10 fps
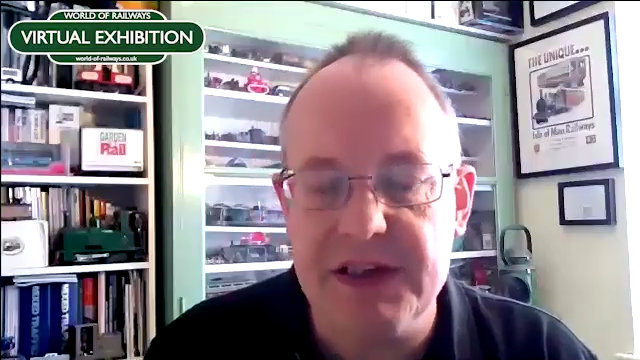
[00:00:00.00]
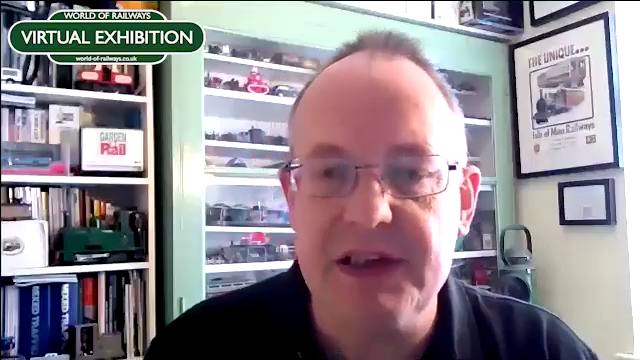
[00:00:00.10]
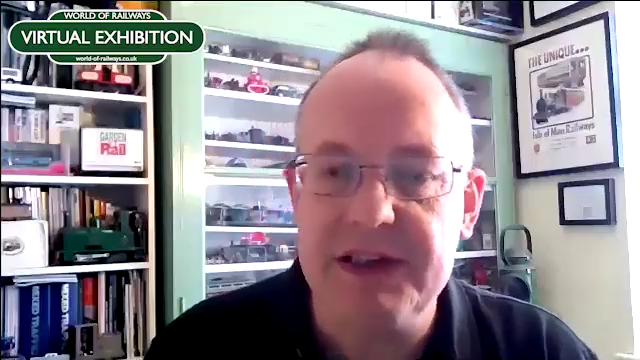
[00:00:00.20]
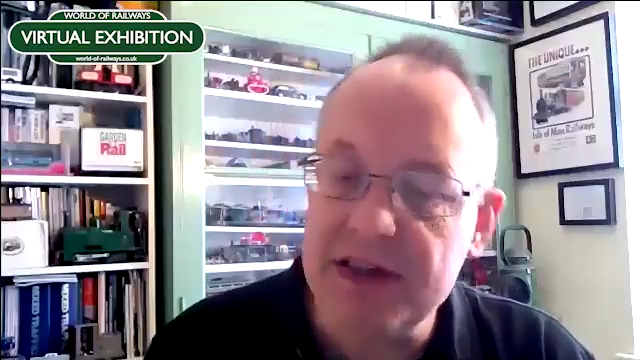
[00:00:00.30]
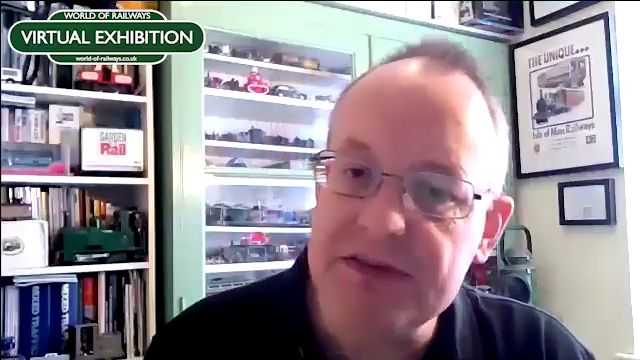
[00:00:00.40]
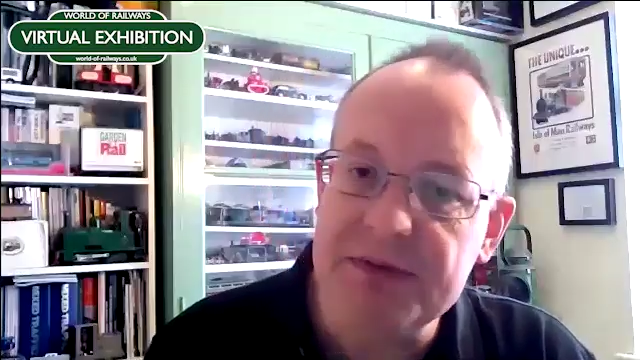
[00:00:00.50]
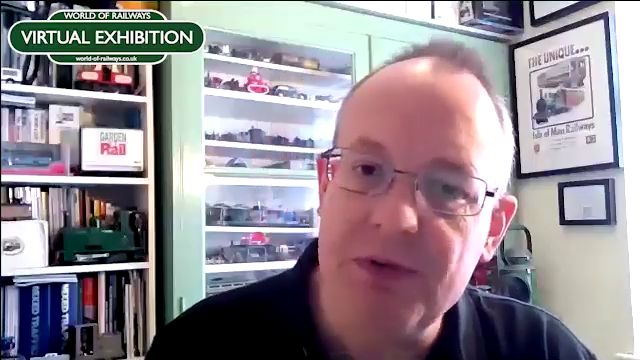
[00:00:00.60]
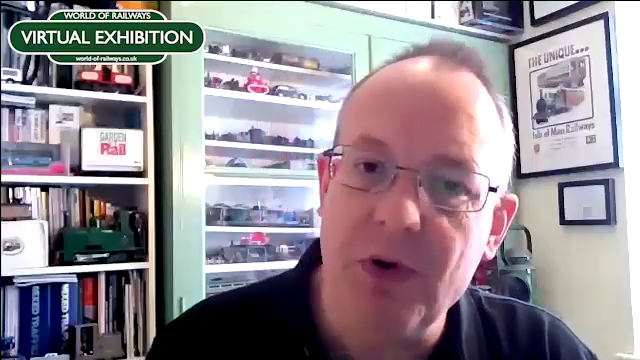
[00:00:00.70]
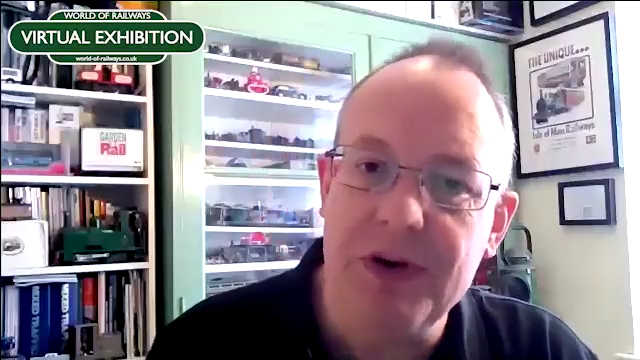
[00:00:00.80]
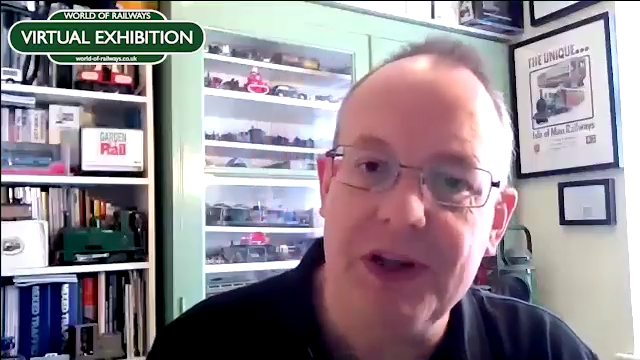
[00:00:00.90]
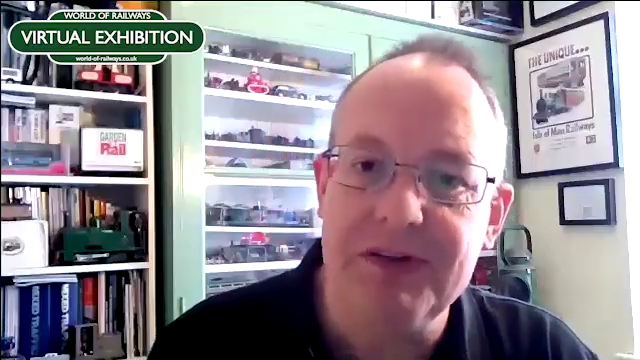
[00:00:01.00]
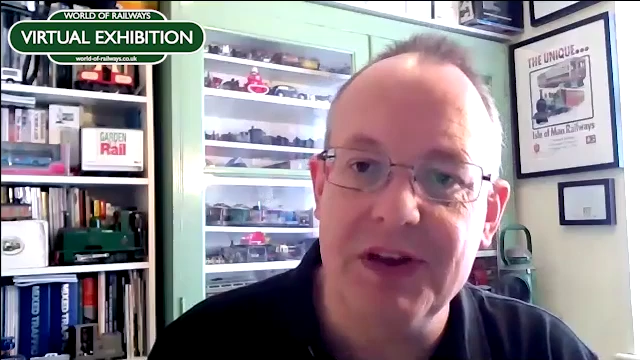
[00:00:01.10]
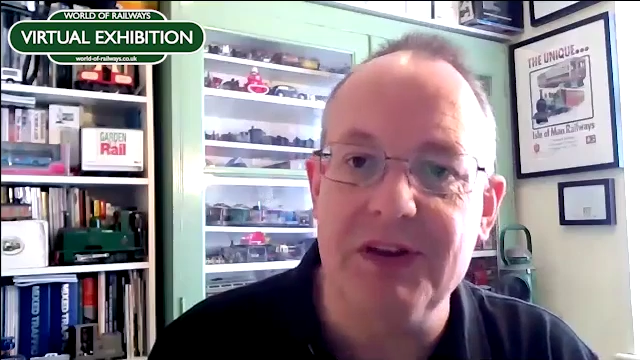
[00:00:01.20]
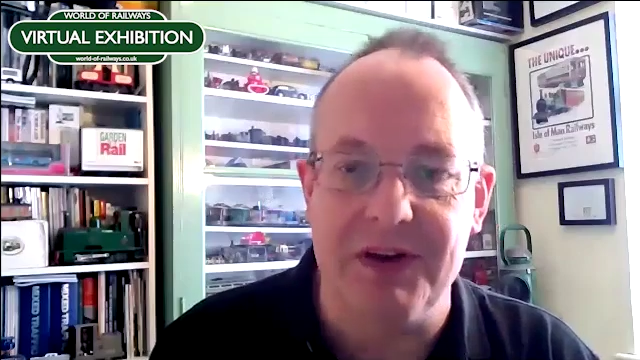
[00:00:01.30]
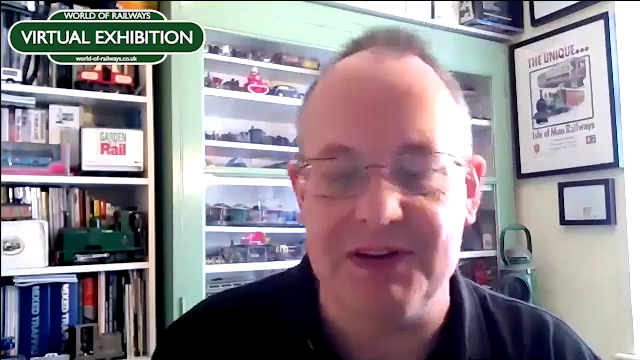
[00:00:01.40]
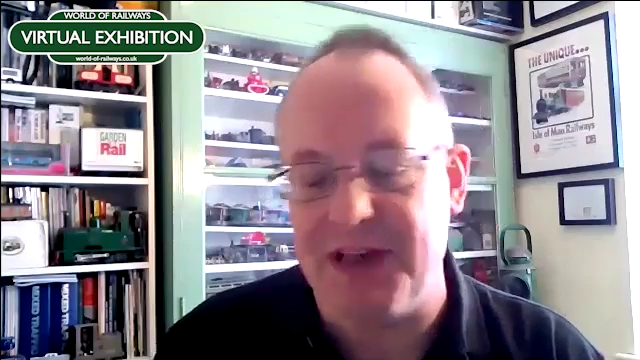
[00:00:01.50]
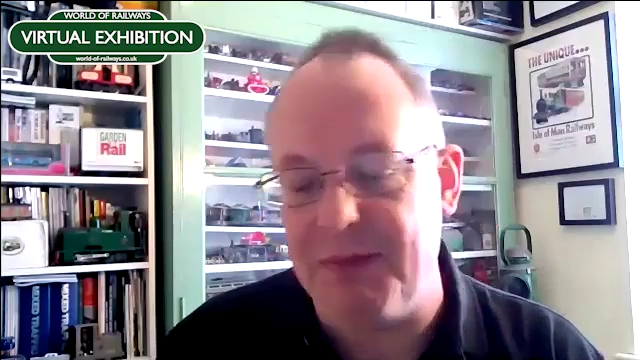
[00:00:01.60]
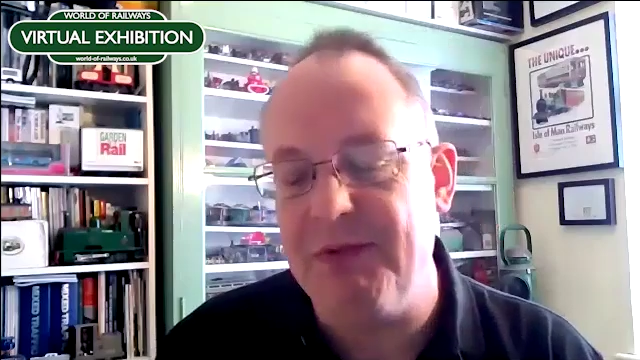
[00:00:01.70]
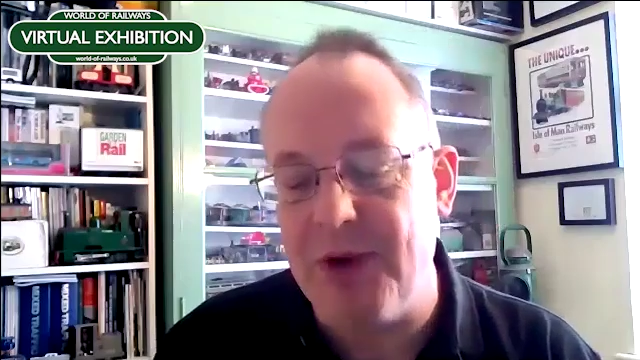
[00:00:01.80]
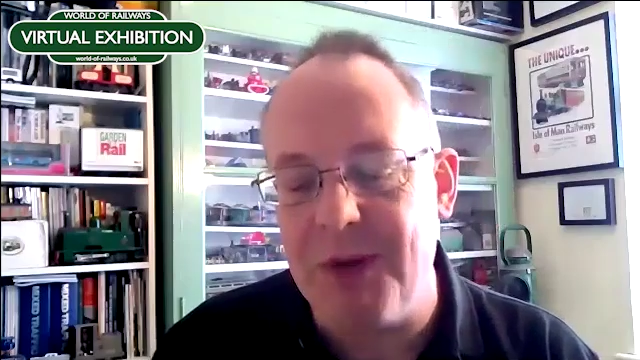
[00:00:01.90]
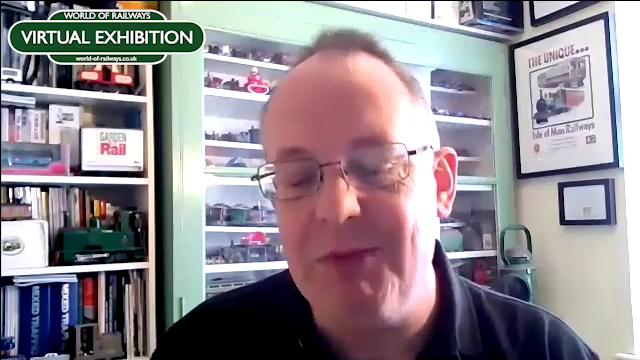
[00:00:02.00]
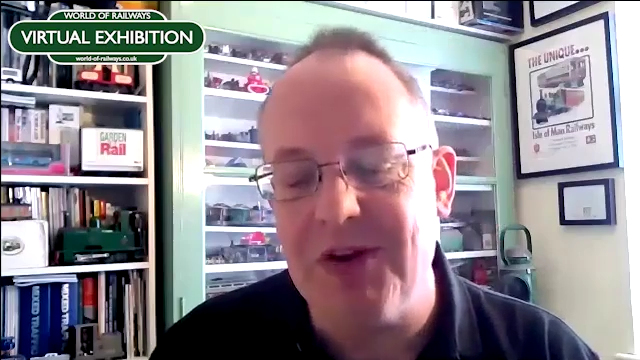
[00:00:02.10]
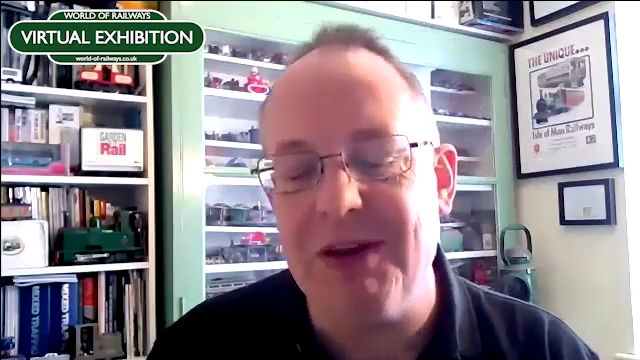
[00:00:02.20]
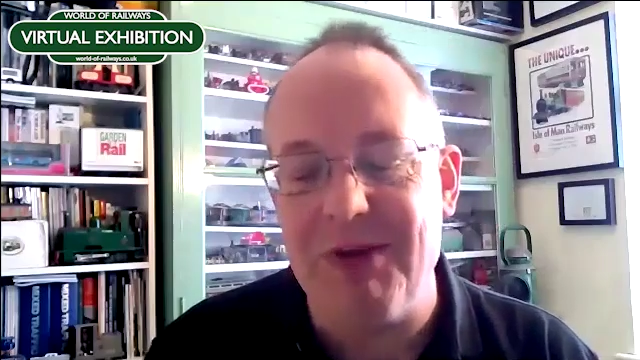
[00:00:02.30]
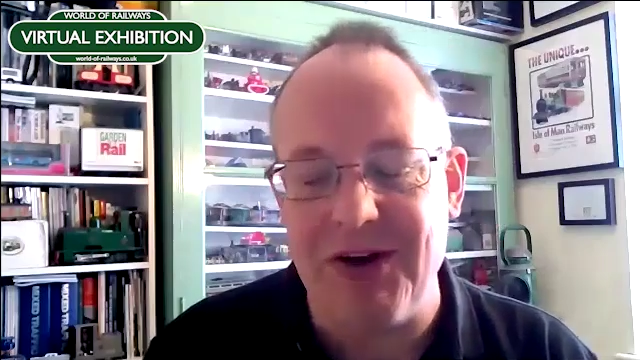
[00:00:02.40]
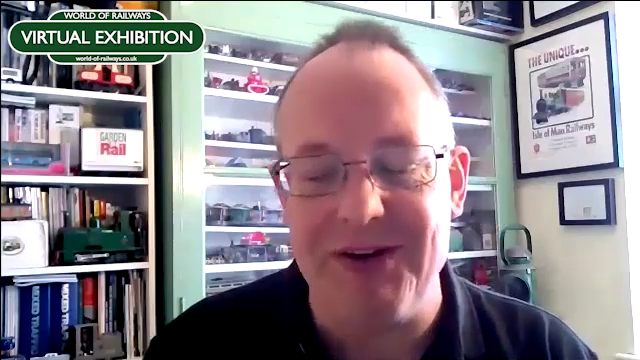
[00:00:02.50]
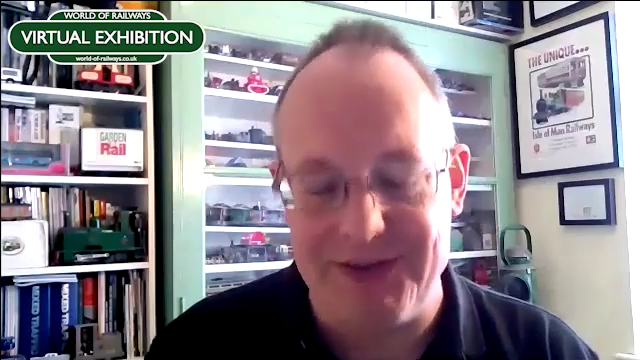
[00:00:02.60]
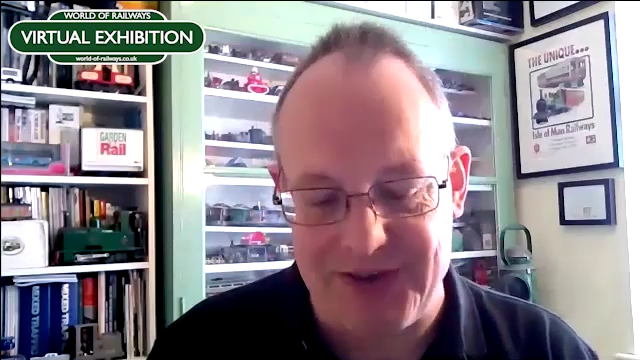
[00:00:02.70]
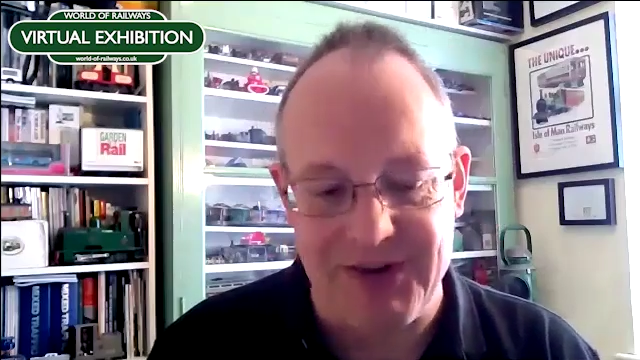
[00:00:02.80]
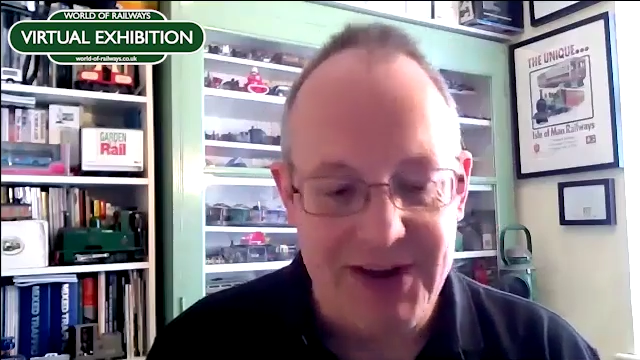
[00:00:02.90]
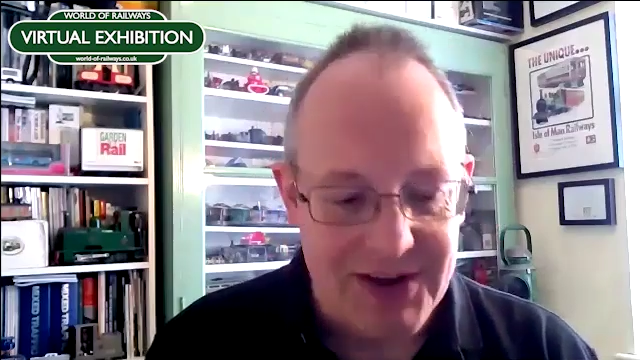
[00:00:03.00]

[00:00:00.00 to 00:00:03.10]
certainly seems to be what you do, because I mean, I'm looking behind you.